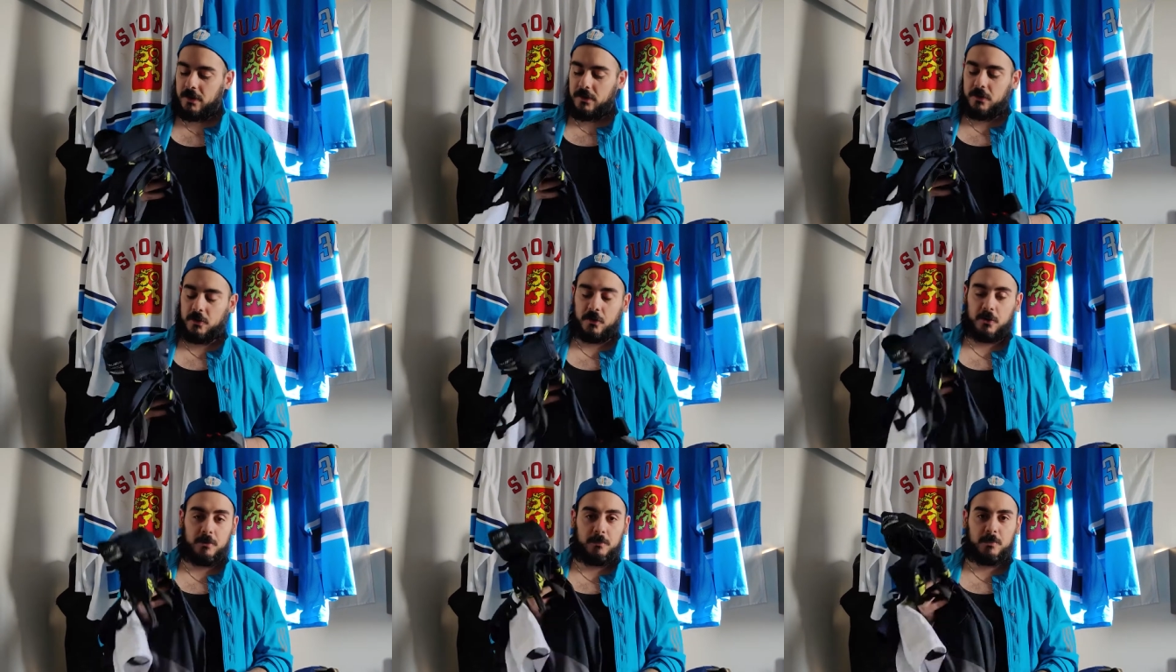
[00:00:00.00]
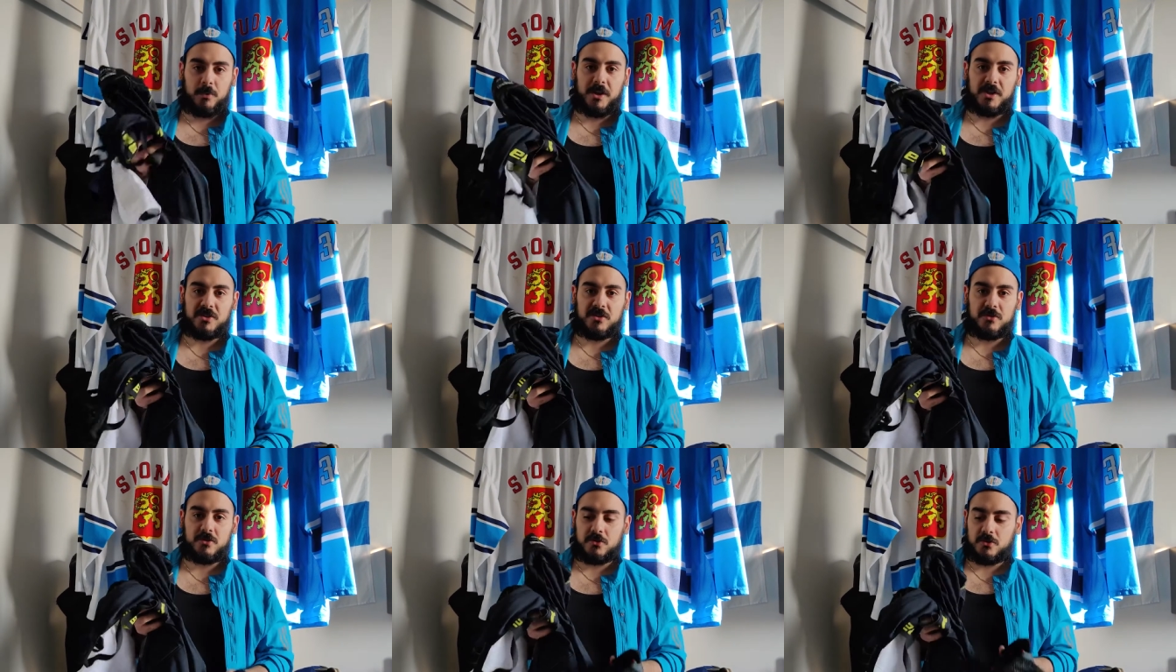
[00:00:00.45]
your
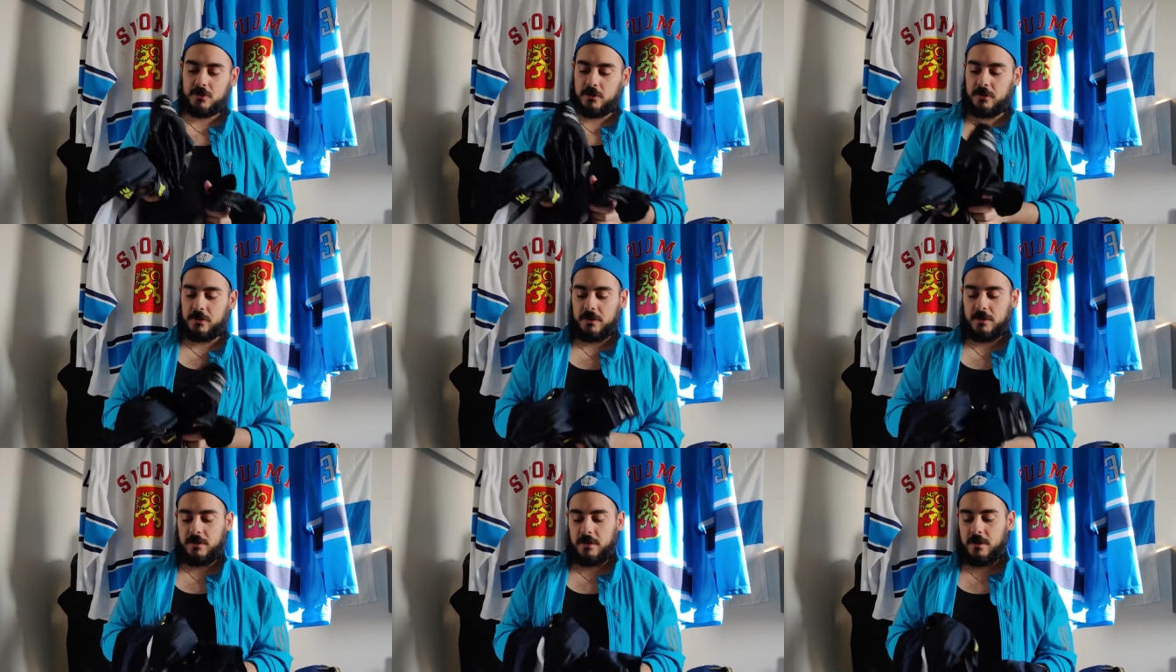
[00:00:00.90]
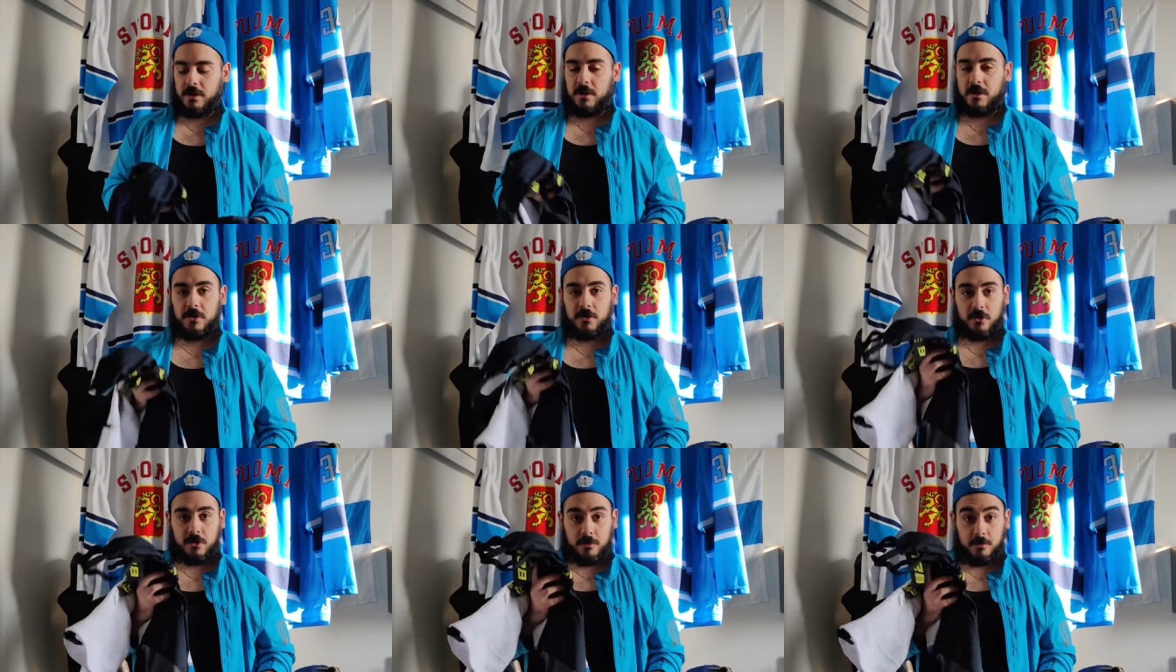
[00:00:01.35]
compression shirt,
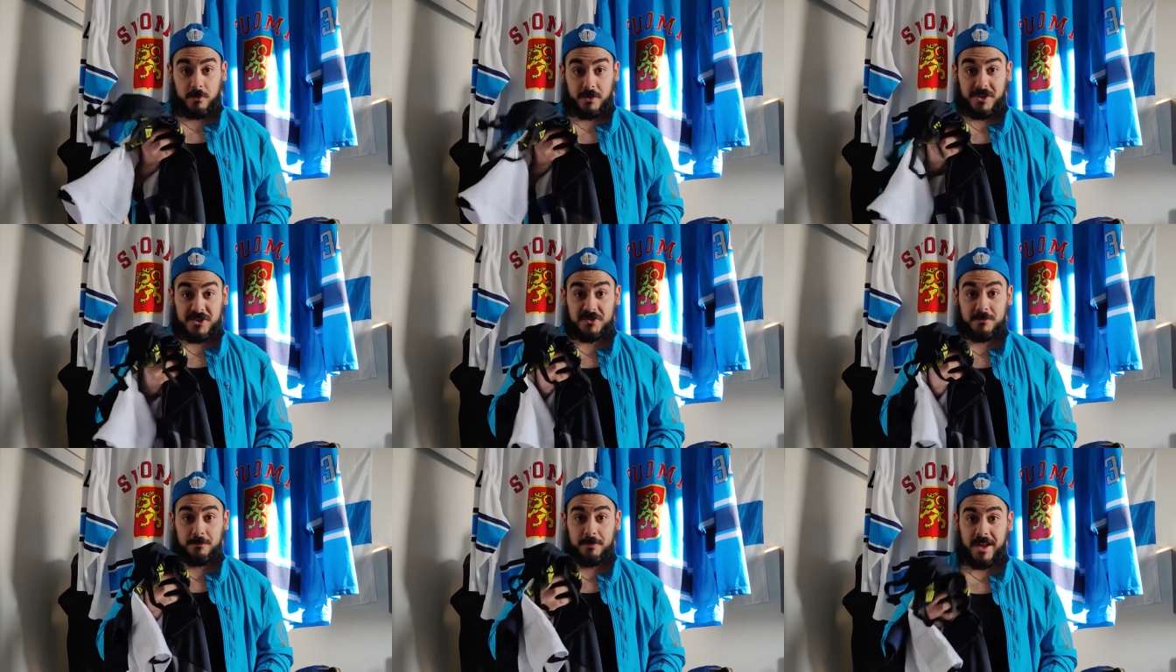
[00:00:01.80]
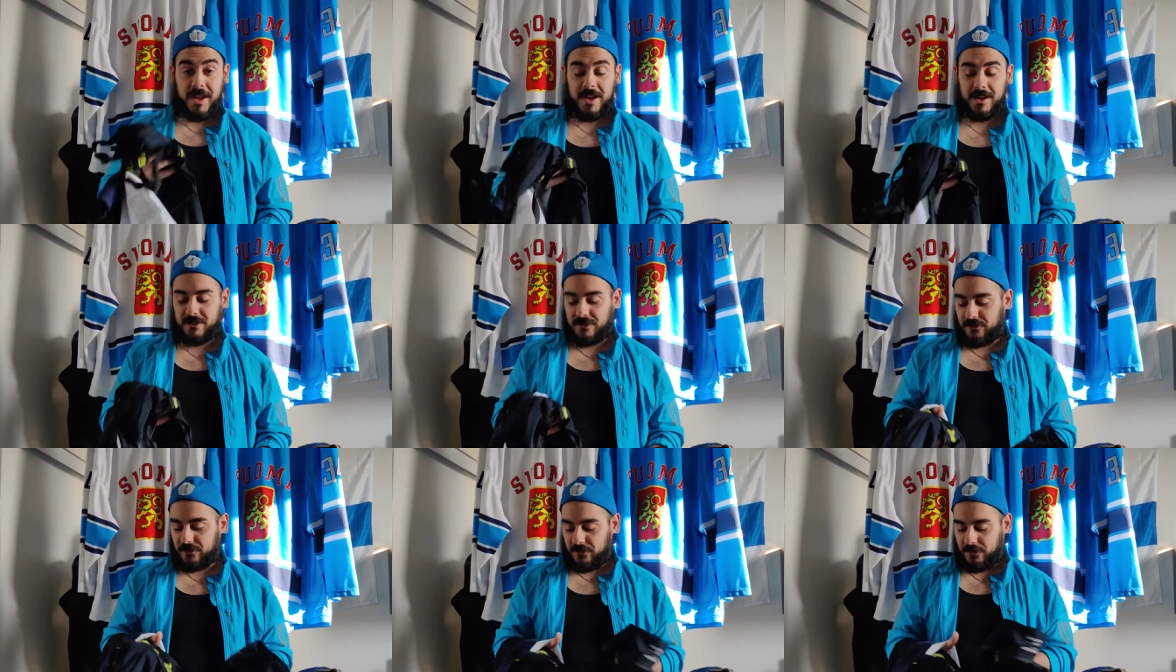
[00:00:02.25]
your compression
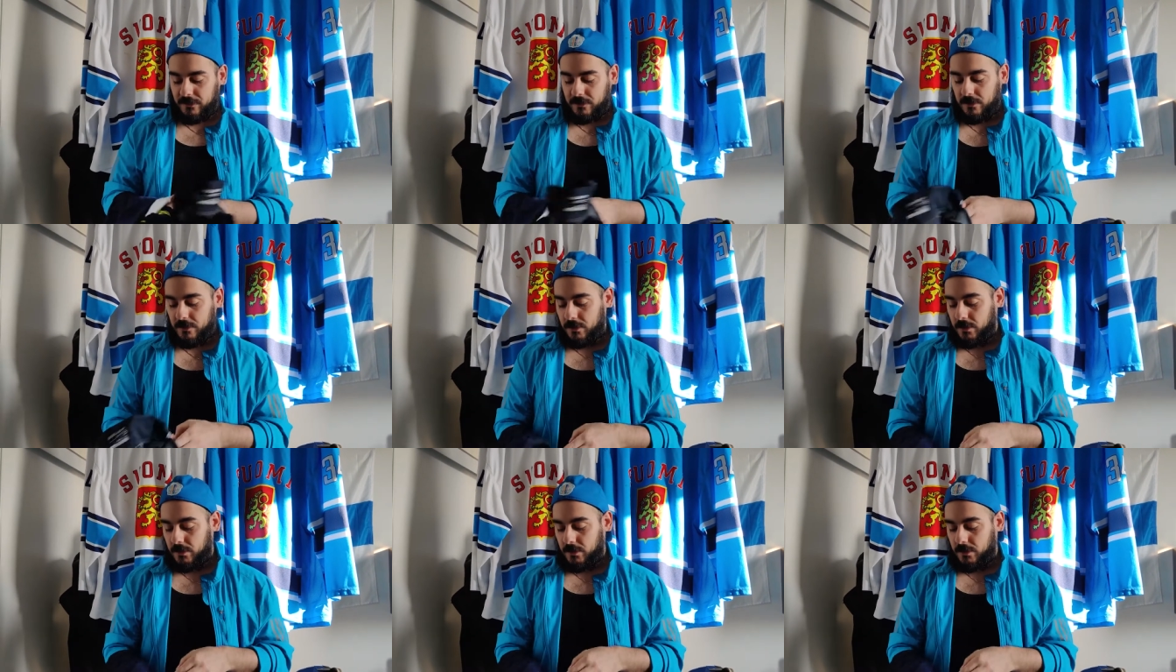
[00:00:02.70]
pants,